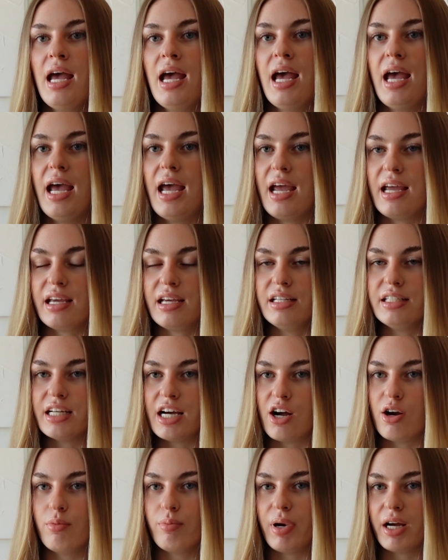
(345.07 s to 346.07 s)
hanging
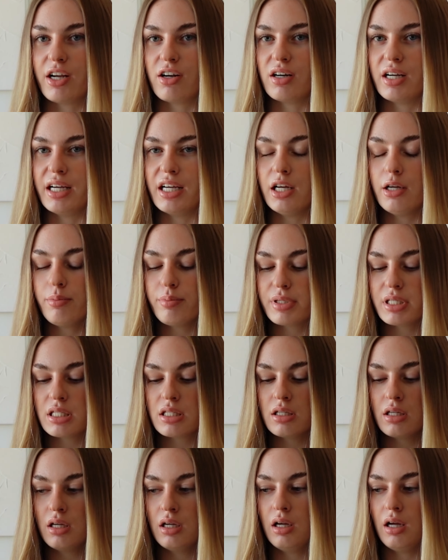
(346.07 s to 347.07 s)
down by your
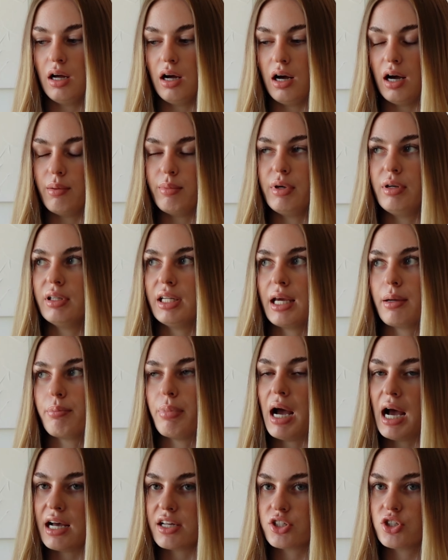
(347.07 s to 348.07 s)
hips. I mean, like
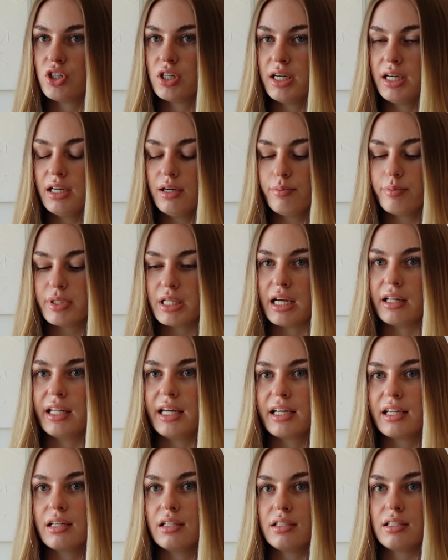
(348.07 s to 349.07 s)
past your hips. I
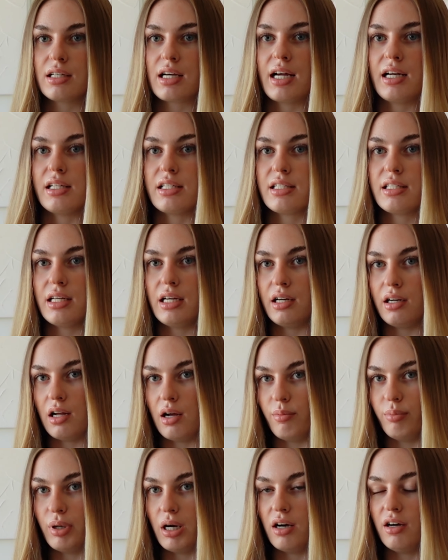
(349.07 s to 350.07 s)
like it to kind of sit
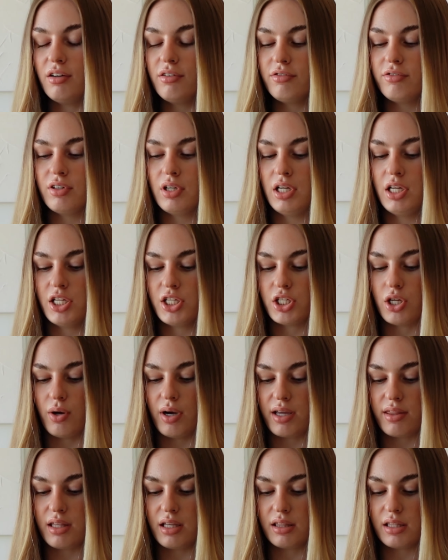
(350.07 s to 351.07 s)
above. So I
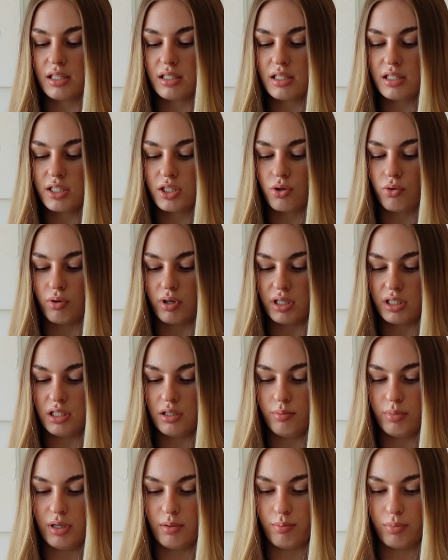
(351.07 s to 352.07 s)
think this is going to
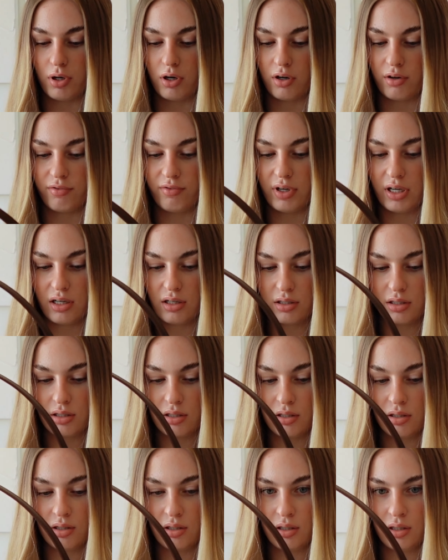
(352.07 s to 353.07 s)
be perfect.
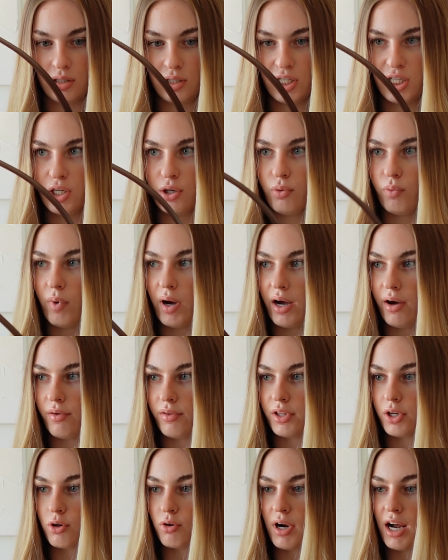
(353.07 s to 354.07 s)
Wow,
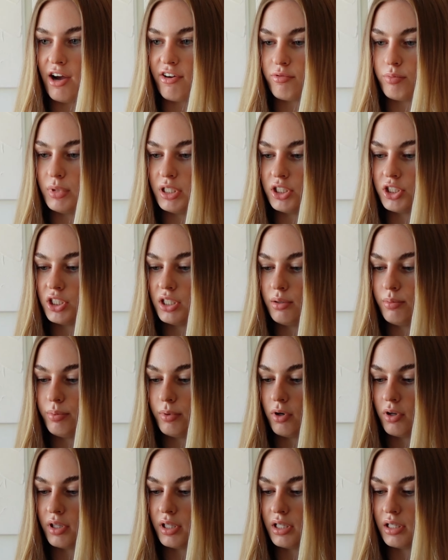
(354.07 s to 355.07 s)
the craftsmanship
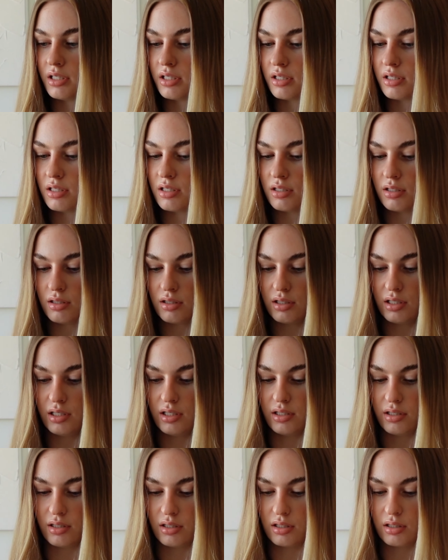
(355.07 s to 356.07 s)
on this
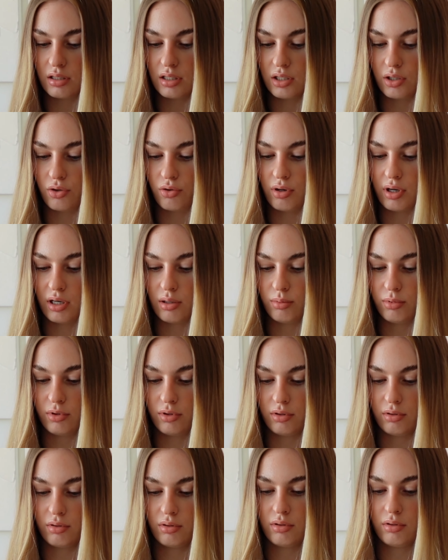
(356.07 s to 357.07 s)
is
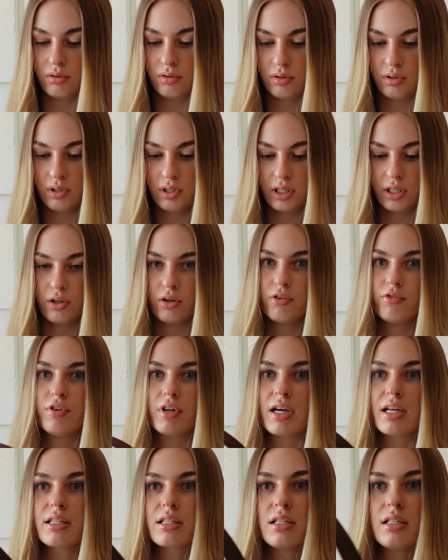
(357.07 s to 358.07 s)
incredible. I don't know if
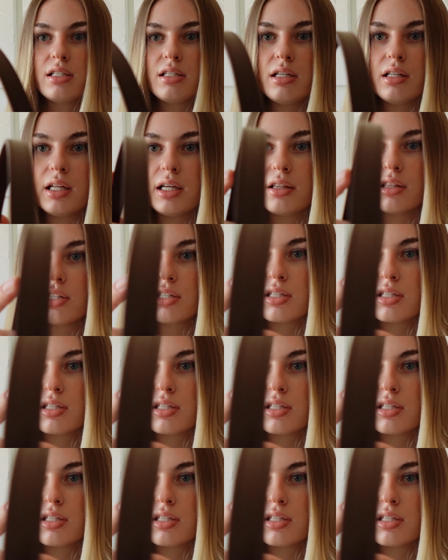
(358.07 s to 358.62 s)
you guys can see, like the